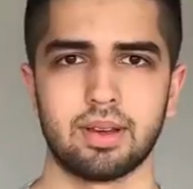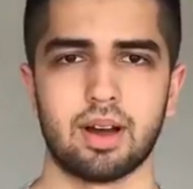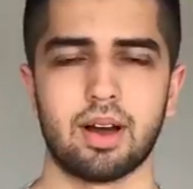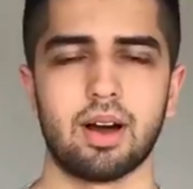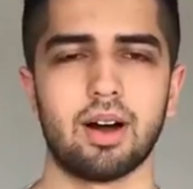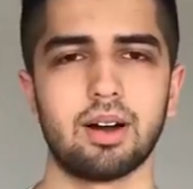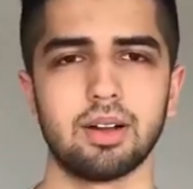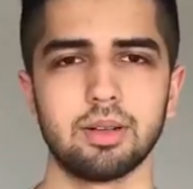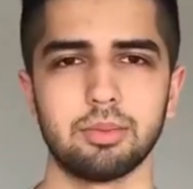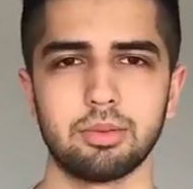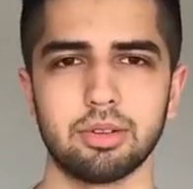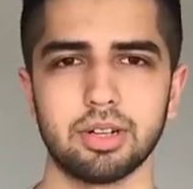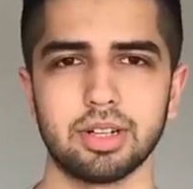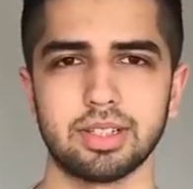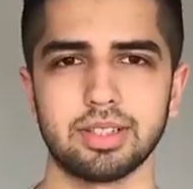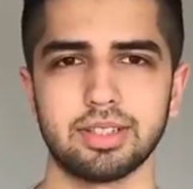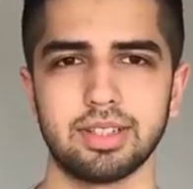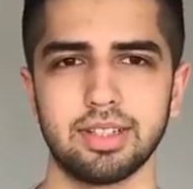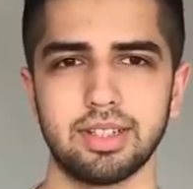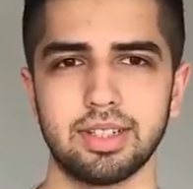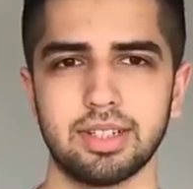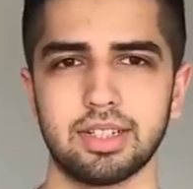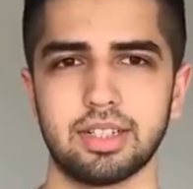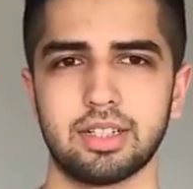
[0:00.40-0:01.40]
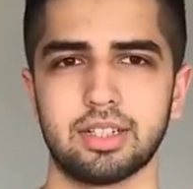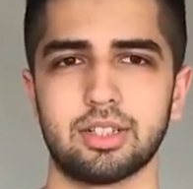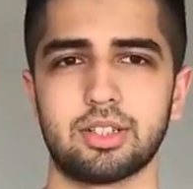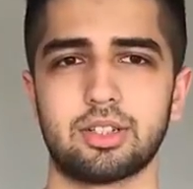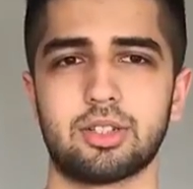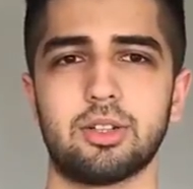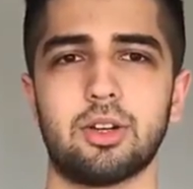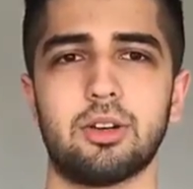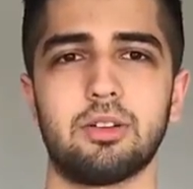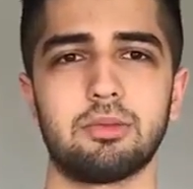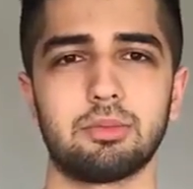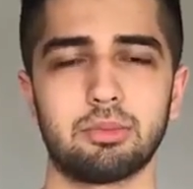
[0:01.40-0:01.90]
hard Brexit,
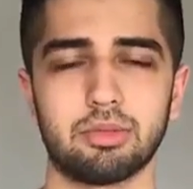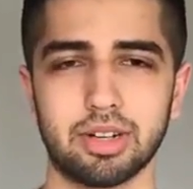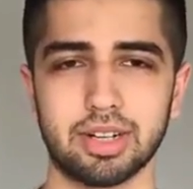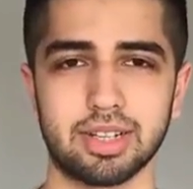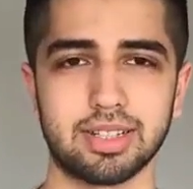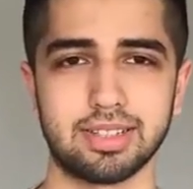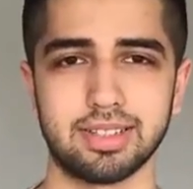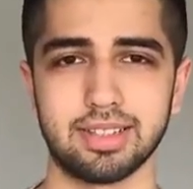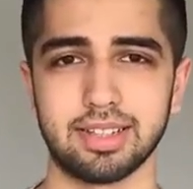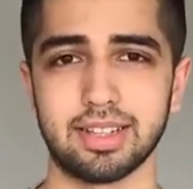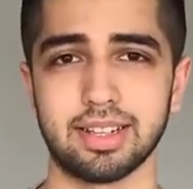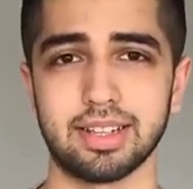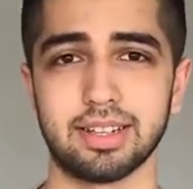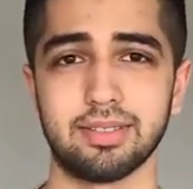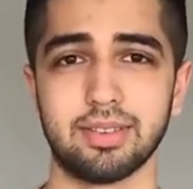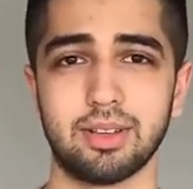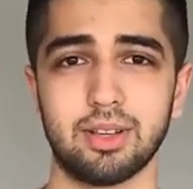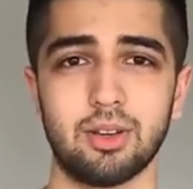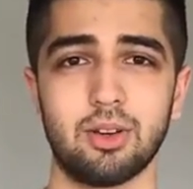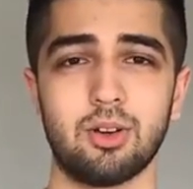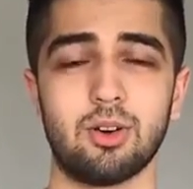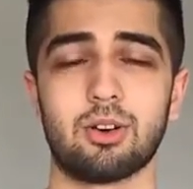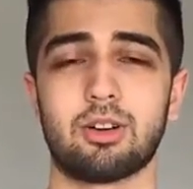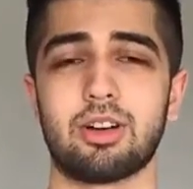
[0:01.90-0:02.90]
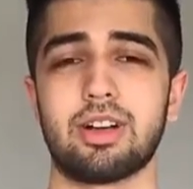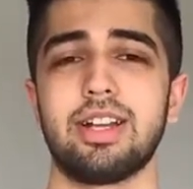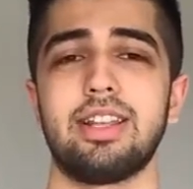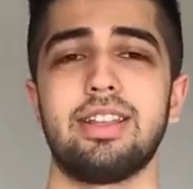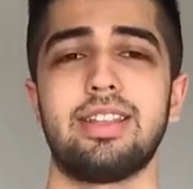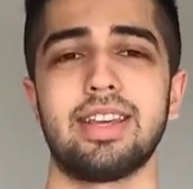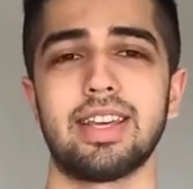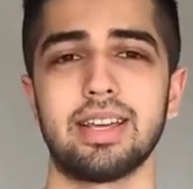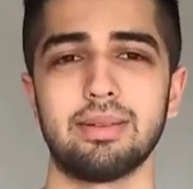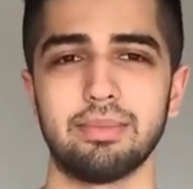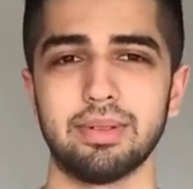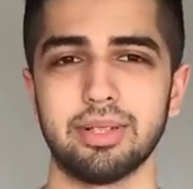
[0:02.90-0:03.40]
soft Brexit, or
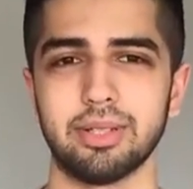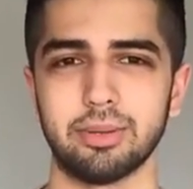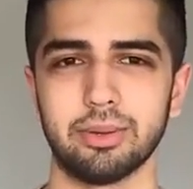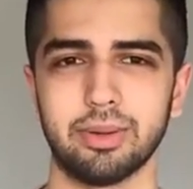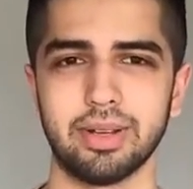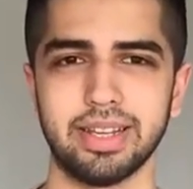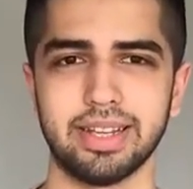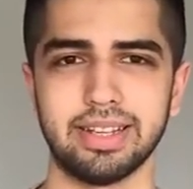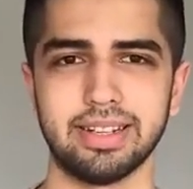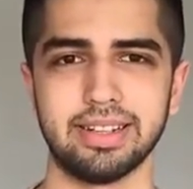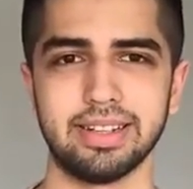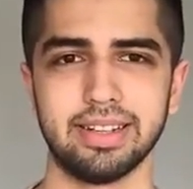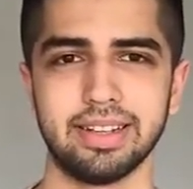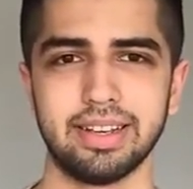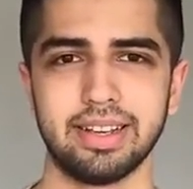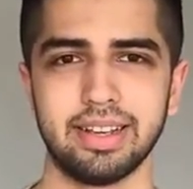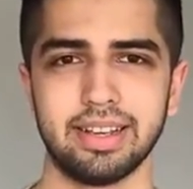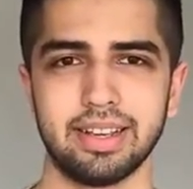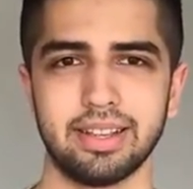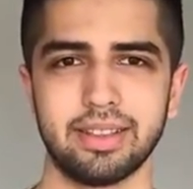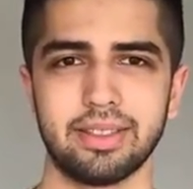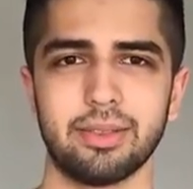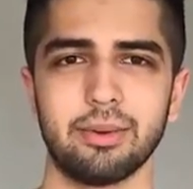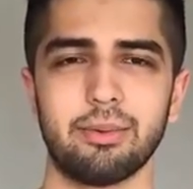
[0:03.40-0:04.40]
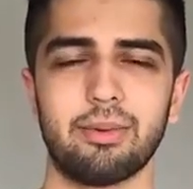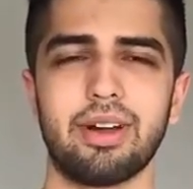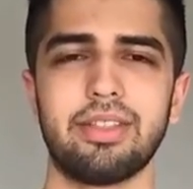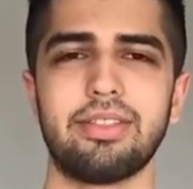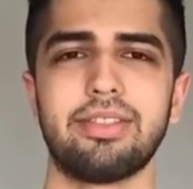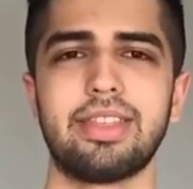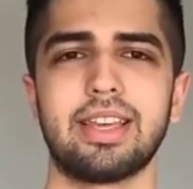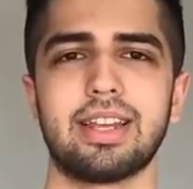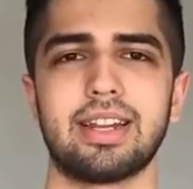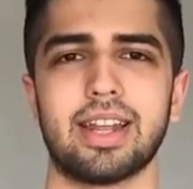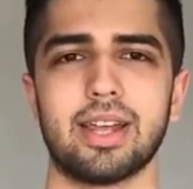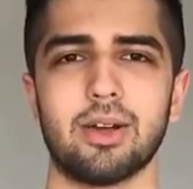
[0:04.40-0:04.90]
anything in between, the
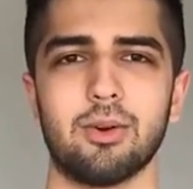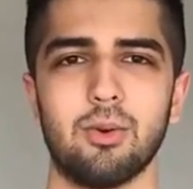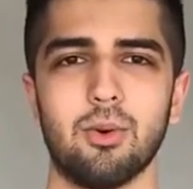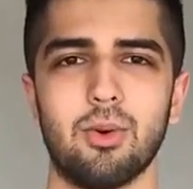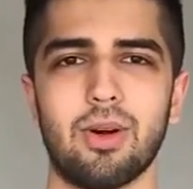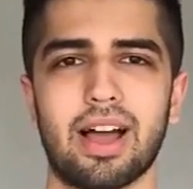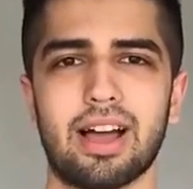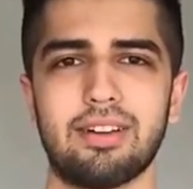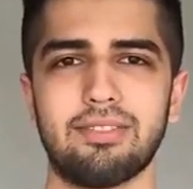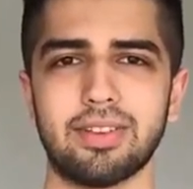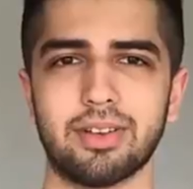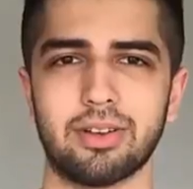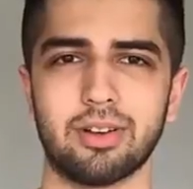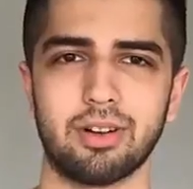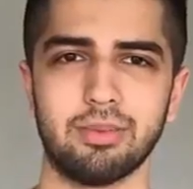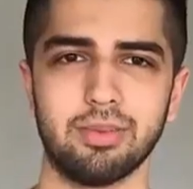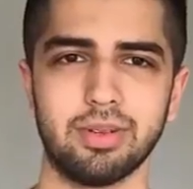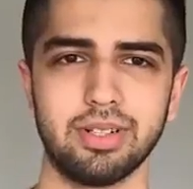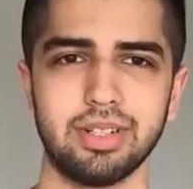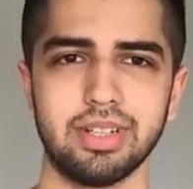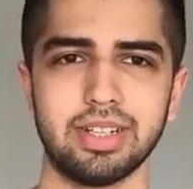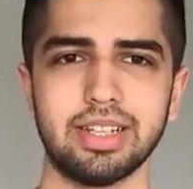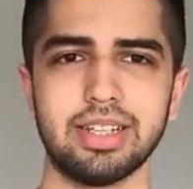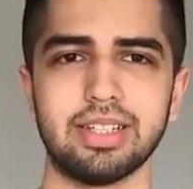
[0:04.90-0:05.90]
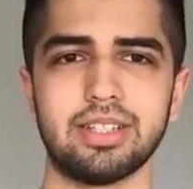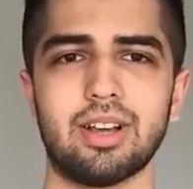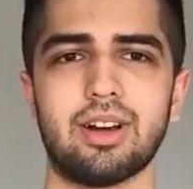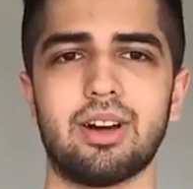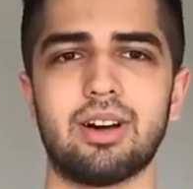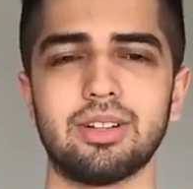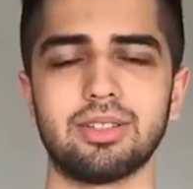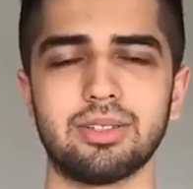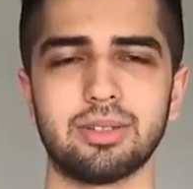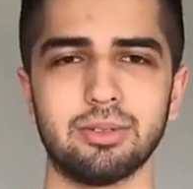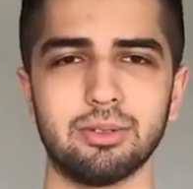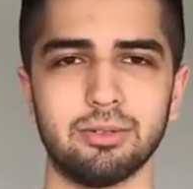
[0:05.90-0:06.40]
one thing they all have in common is
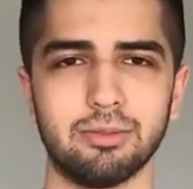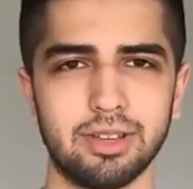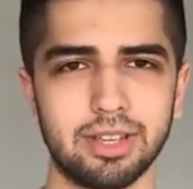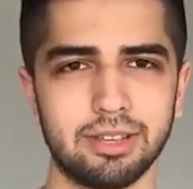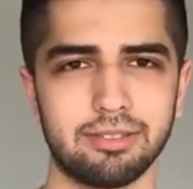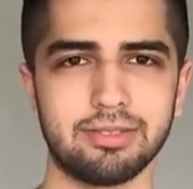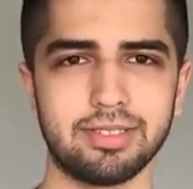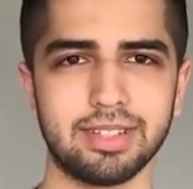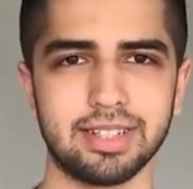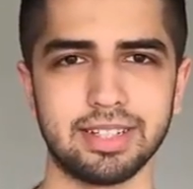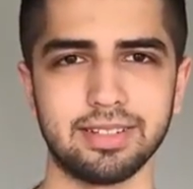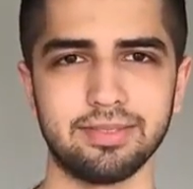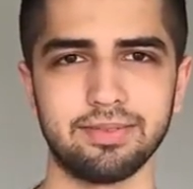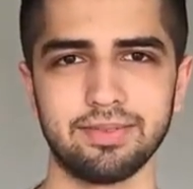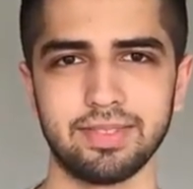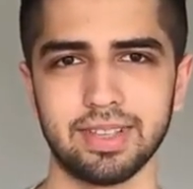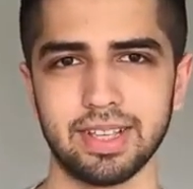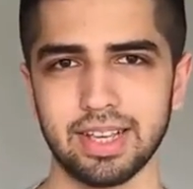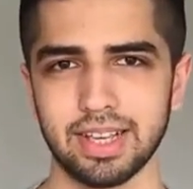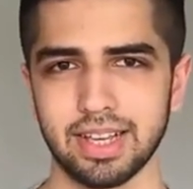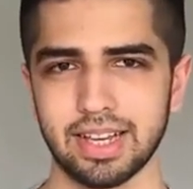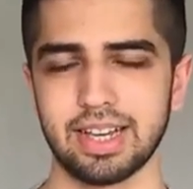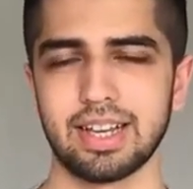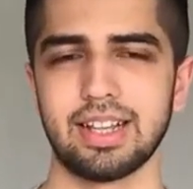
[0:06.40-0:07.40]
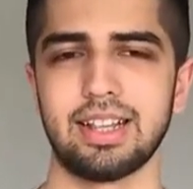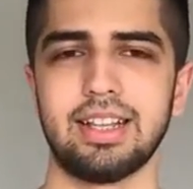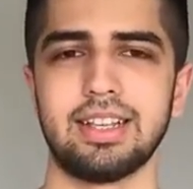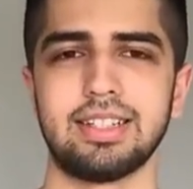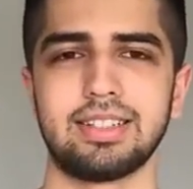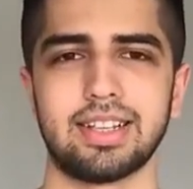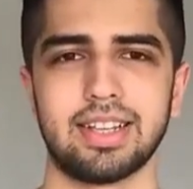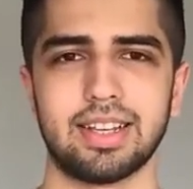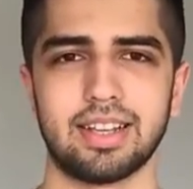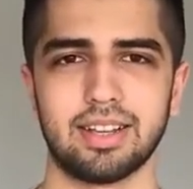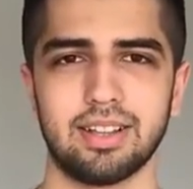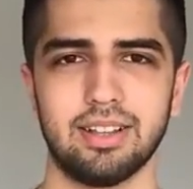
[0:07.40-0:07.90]
Article 50.
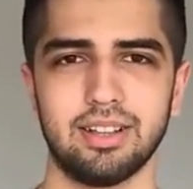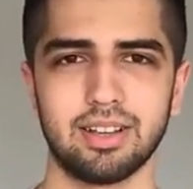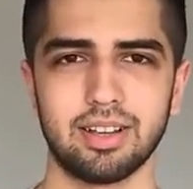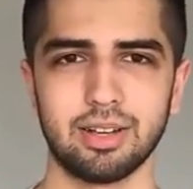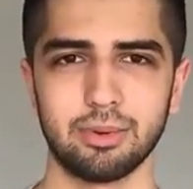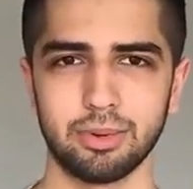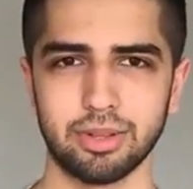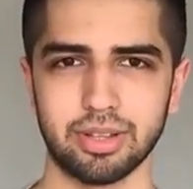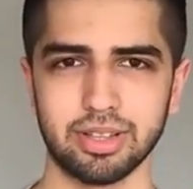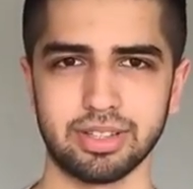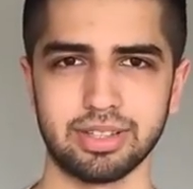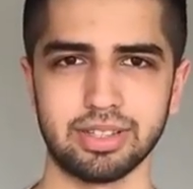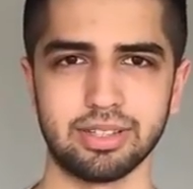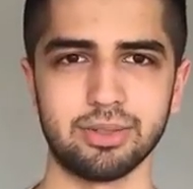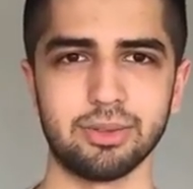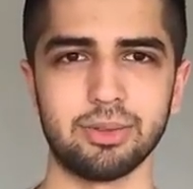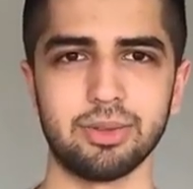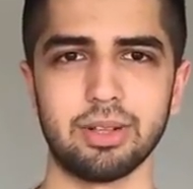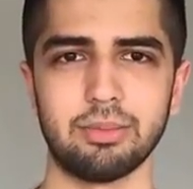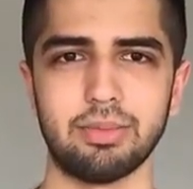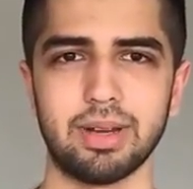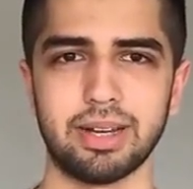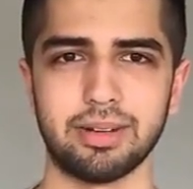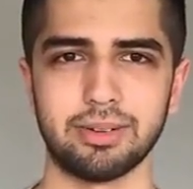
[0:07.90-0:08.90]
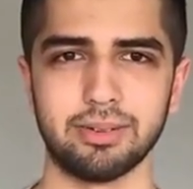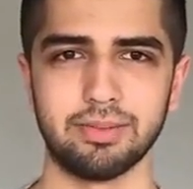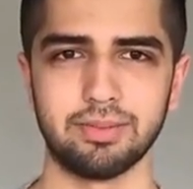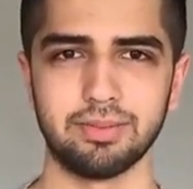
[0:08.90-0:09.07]
Let's take a look at what this is all about.